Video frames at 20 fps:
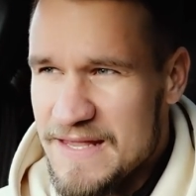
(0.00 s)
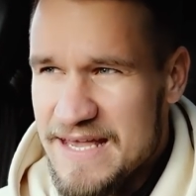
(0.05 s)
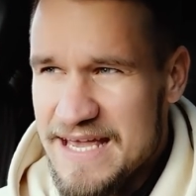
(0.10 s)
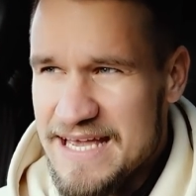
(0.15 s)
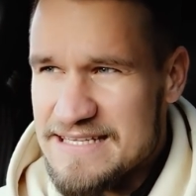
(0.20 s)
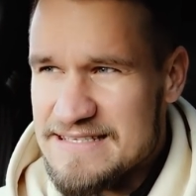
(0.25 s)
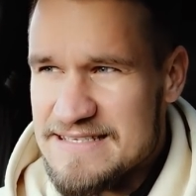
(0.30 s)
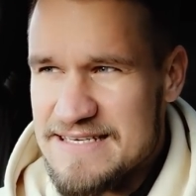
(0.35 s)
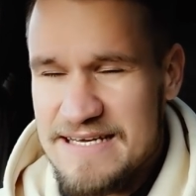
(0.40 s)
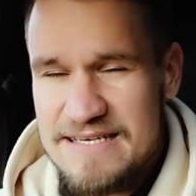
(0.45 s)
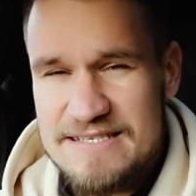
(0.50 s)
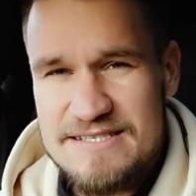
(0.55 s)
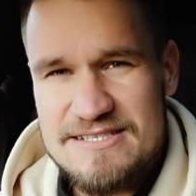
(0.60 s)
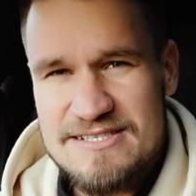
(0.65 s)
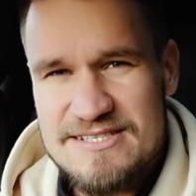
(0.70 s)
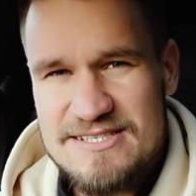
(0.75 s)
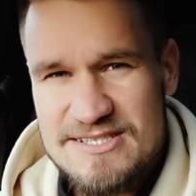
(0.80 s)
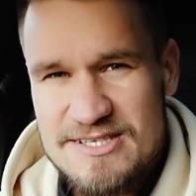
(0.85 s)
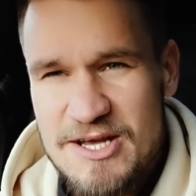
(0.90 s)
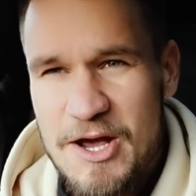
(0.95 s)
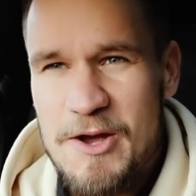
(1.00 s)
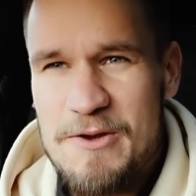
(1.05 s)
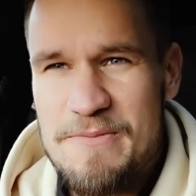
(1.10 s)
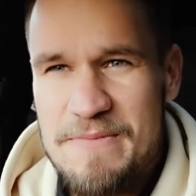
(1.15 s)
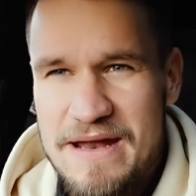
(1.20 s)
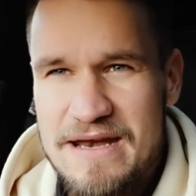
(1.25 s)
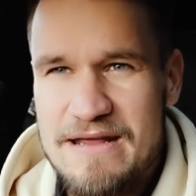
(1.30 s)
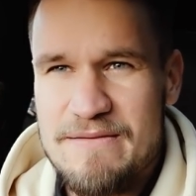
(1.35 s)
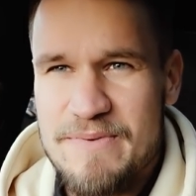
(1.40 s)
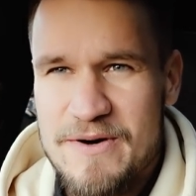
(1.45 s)
it ticks so
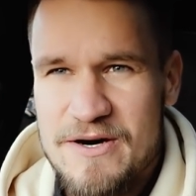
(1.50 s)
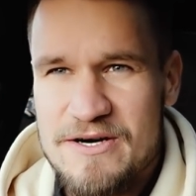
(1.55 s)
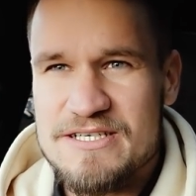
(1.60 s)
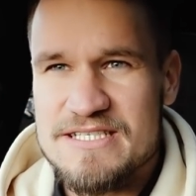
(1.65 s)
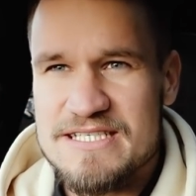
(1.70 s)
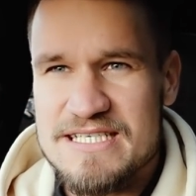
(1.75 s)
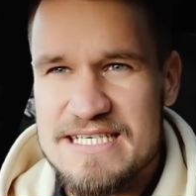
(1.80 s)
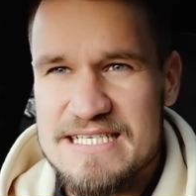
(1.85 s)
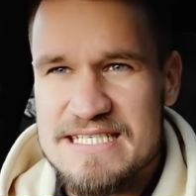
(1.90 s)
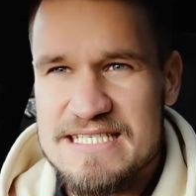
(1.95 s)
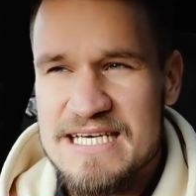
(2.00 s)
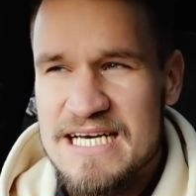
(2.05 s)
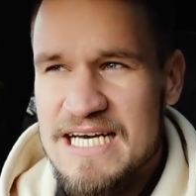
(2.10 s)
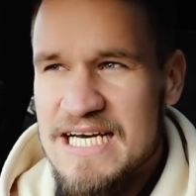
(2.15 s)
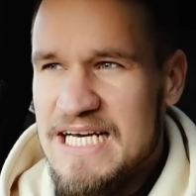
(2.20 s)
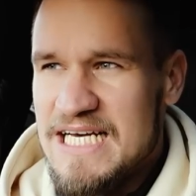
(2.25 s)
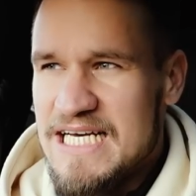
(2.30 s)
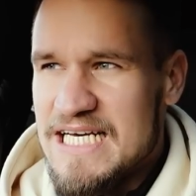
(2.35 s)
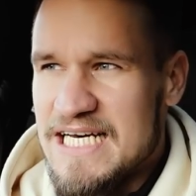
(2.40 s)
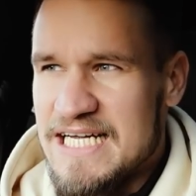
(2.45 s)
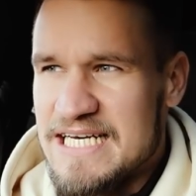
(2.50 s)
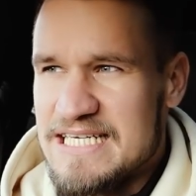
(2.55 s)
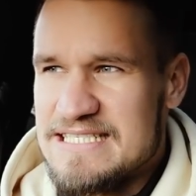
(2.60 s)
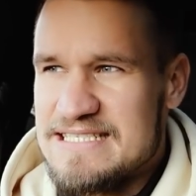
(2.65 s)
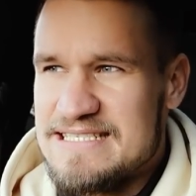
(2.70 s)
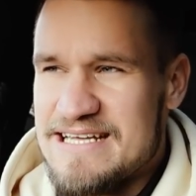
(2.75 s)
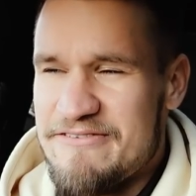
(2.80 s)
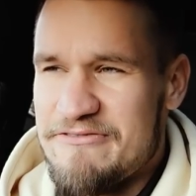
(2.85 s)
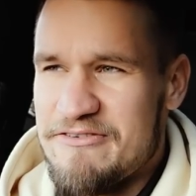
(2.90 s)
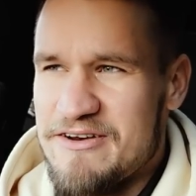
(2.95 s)
many boxes and has
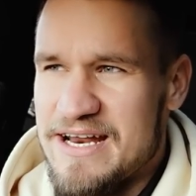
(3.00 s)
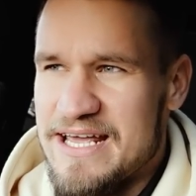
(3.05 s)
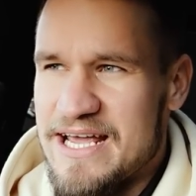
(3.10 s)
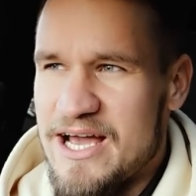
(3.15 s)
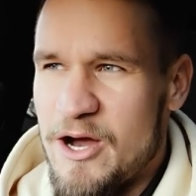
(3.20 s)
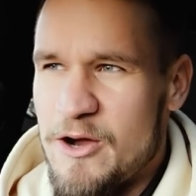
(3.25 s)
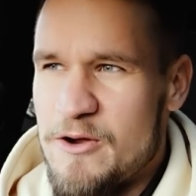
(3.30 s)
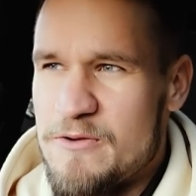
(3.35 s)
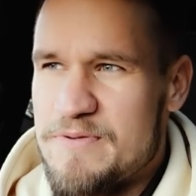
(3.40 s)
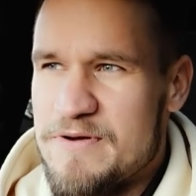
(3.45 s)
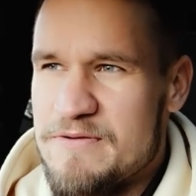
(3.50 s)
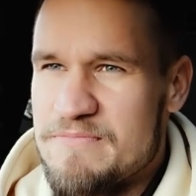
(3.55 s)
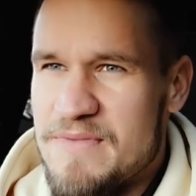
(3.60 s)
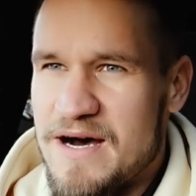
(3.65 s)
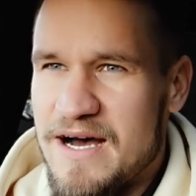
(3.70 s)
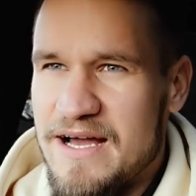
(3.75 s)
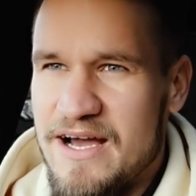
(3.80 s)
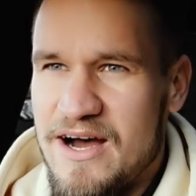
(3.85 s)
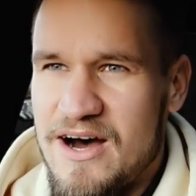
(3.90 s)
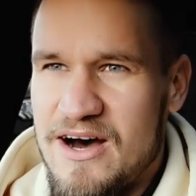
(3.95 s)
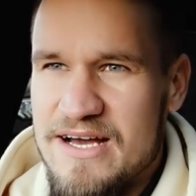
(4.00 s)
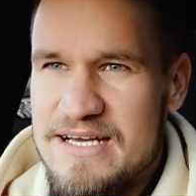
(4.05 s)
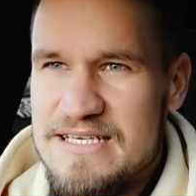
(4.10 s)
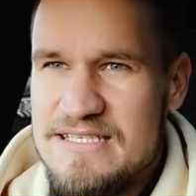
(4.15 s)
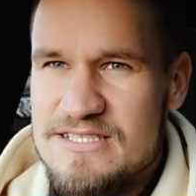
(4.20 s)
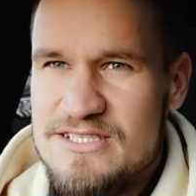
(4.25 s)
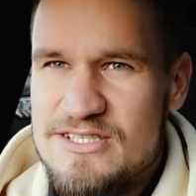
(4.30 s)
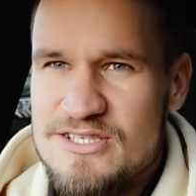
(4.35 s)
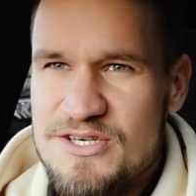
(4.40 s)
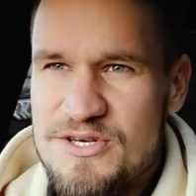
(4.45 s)
definitely opened my
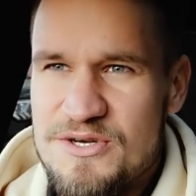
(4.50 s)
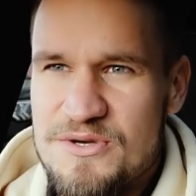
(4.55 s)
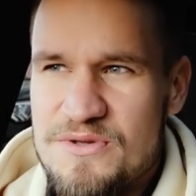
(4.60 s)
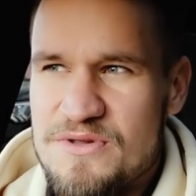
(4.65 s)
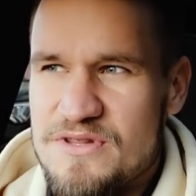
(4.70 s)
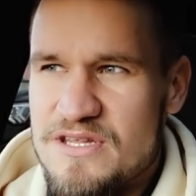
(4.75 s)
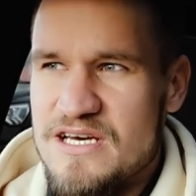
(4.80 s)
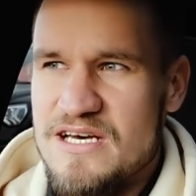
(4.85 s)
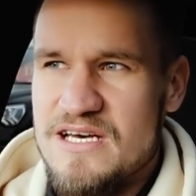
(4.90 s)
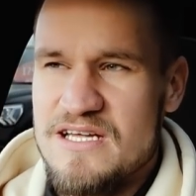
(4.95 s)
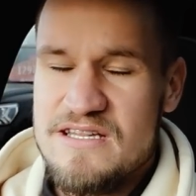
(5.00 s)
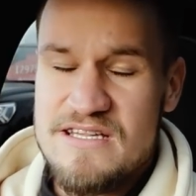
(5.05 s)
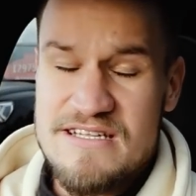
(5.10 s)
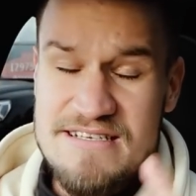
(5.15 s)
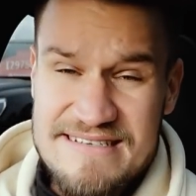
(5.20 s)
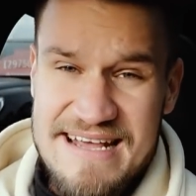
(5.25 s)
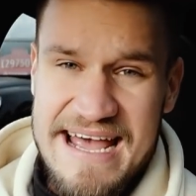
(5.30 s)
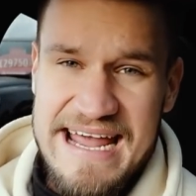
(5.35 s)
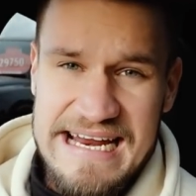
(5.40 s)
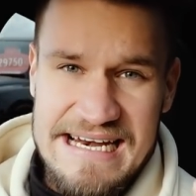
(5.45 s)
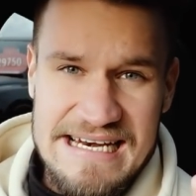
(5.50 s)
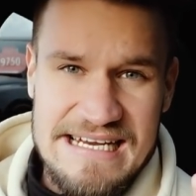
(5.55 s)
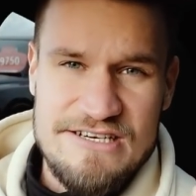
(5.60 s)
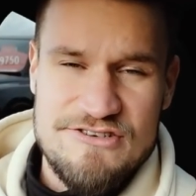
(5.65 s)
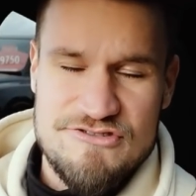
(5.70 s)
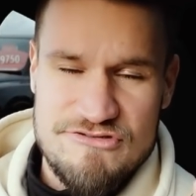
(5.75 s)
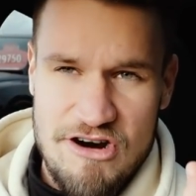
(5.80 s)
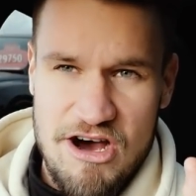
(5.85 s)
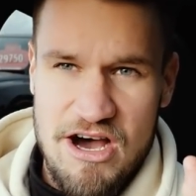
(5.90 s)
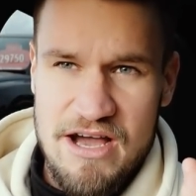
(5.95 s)
eyes to the, the daily
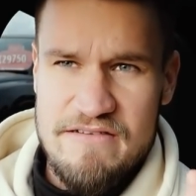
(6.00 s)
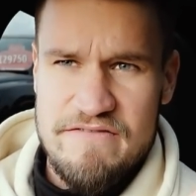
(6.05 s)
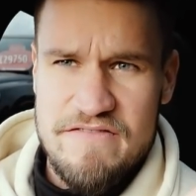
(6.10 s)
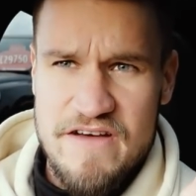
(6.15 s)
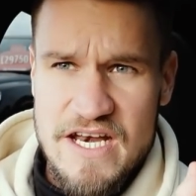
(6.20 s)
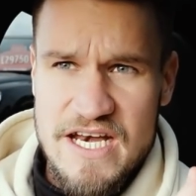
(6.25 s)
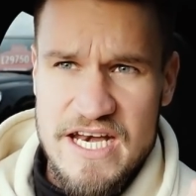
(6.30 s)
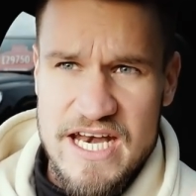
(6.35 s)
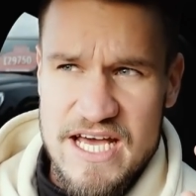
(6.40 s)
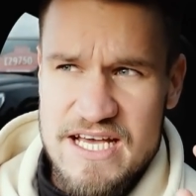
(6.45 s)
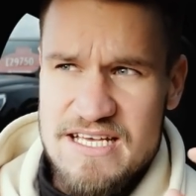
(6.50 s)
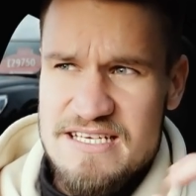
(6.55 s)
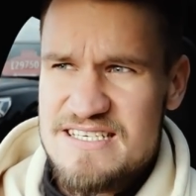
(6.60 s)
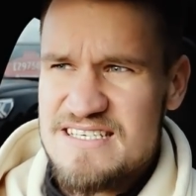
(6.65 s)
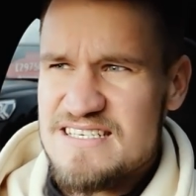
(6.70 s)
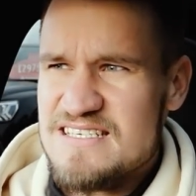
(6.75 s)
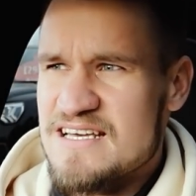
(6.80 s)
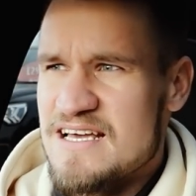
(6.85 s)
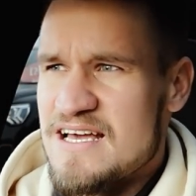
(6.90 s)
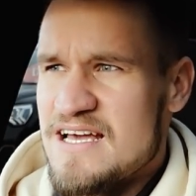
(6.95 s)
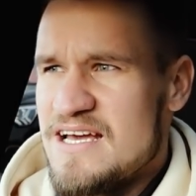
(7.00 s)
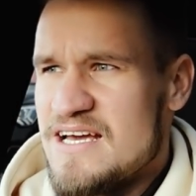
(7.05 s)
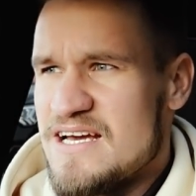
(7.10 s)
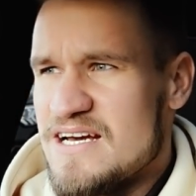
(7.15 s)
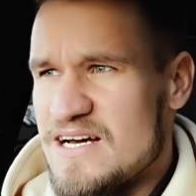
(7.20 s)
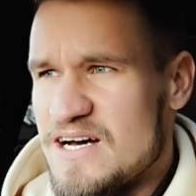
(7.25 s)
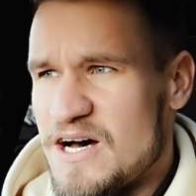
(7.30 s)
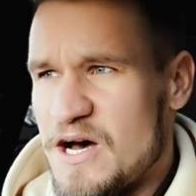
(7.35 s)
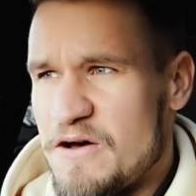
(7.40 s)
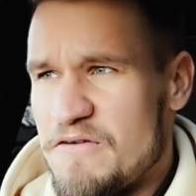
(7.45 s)
driverness
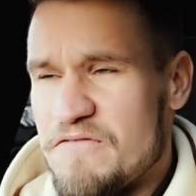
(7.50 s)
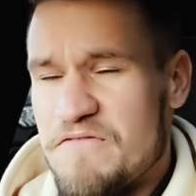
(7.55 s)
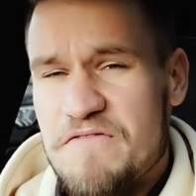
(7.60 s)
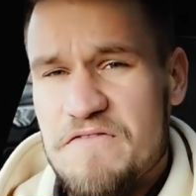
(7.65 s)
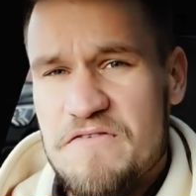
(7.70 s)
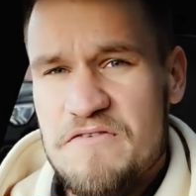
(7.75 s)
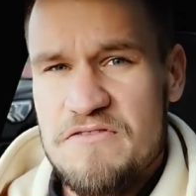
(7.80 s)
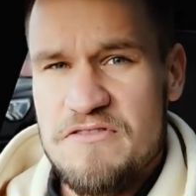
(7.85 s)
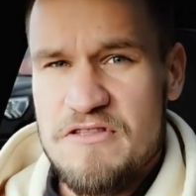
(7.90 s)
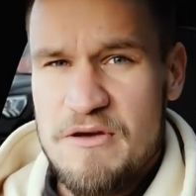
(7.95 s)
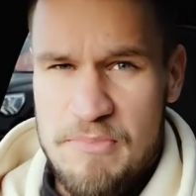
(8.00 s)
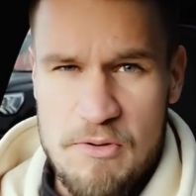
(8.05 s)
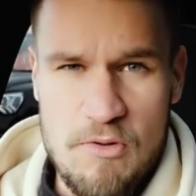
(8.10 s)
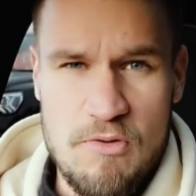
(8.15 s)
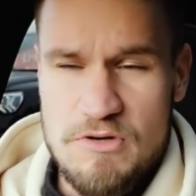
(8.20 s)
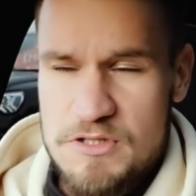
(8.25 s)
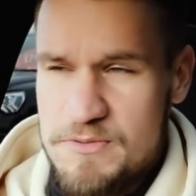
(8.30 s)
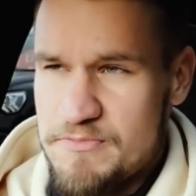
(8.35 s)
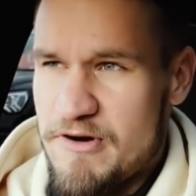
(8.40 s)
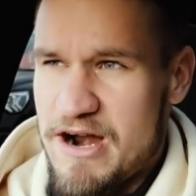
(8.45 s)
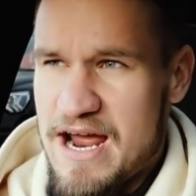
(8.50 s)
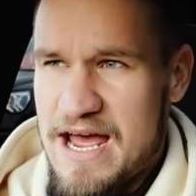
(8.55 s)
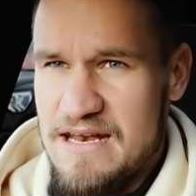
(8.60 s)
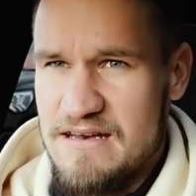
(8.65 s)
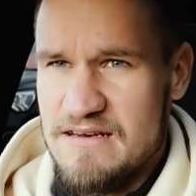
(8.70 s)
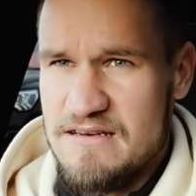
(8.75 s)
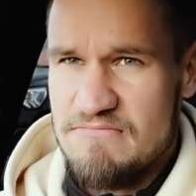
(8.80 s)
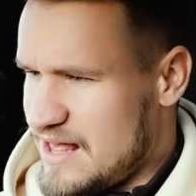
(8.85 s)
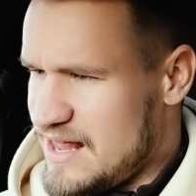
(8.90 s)
of the Porsche brand.